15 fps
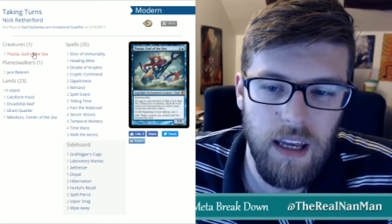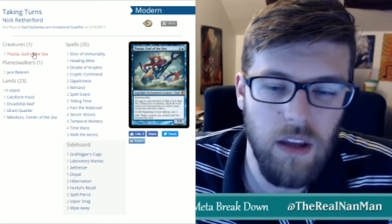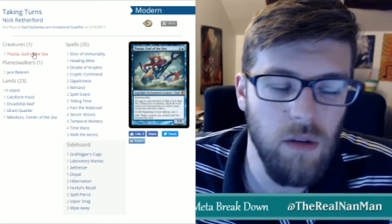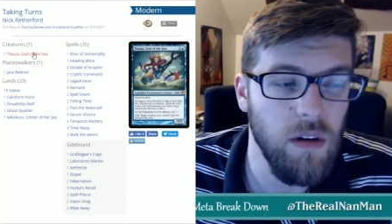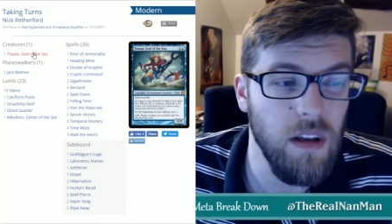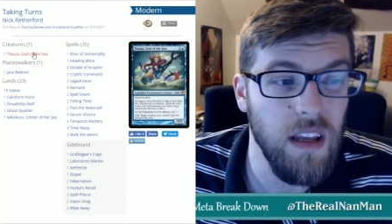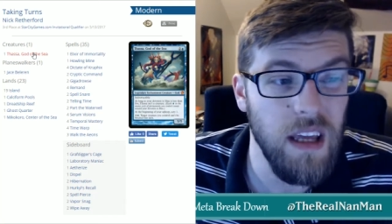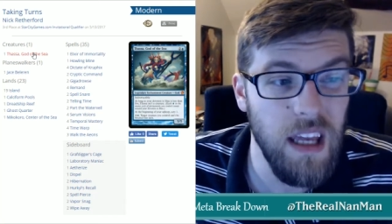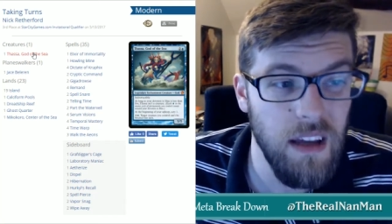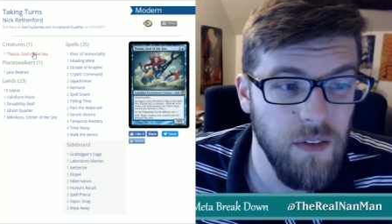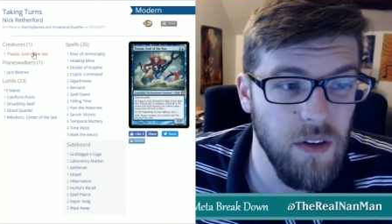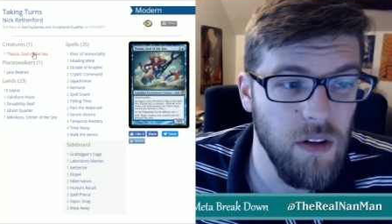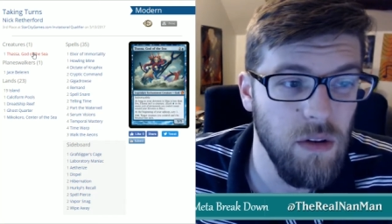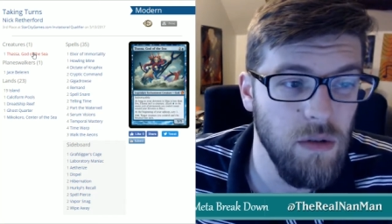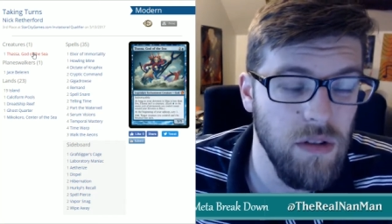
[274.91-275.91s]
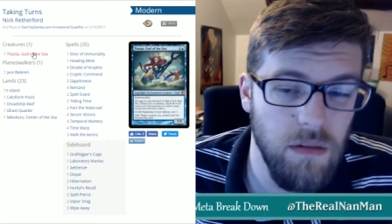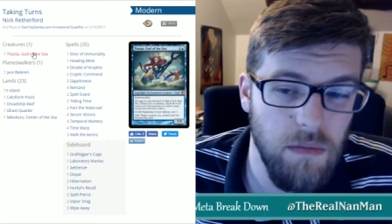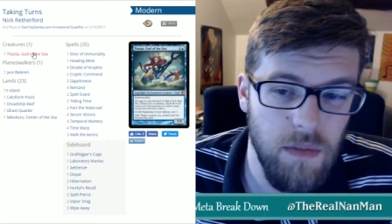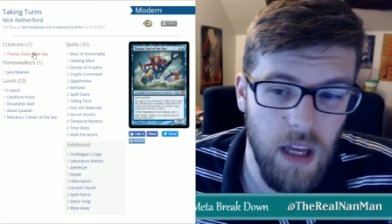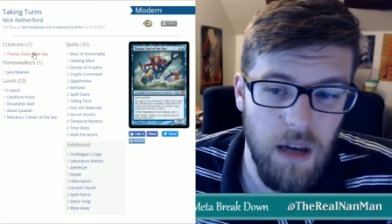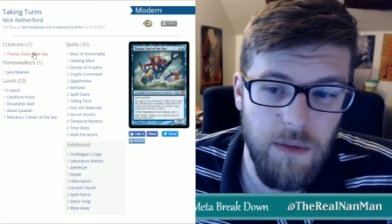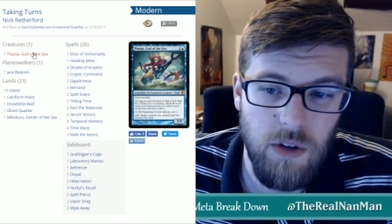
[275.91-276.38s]
You can even do some
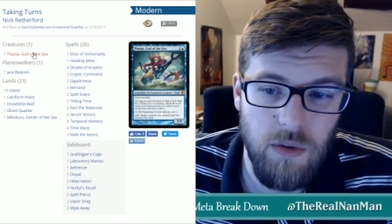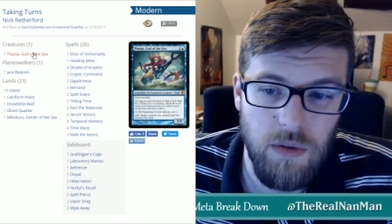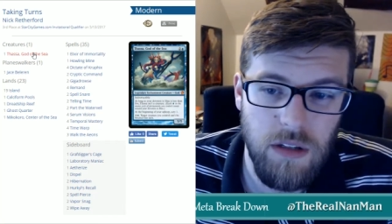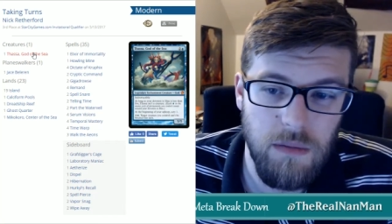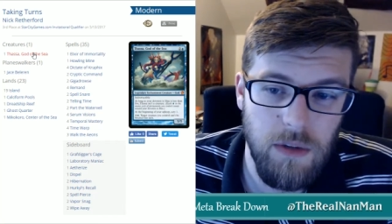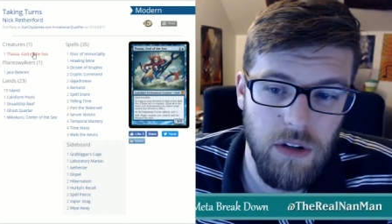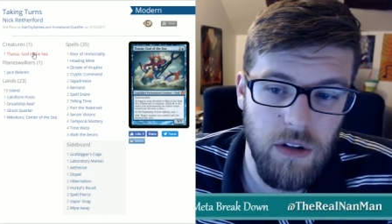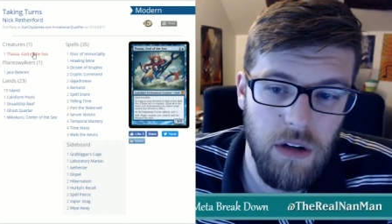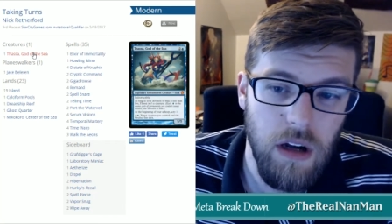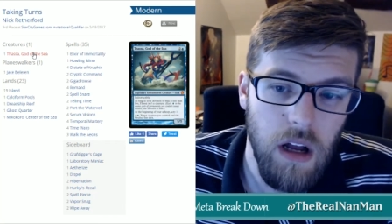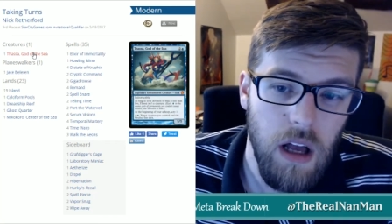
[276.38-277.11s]
damage with some of your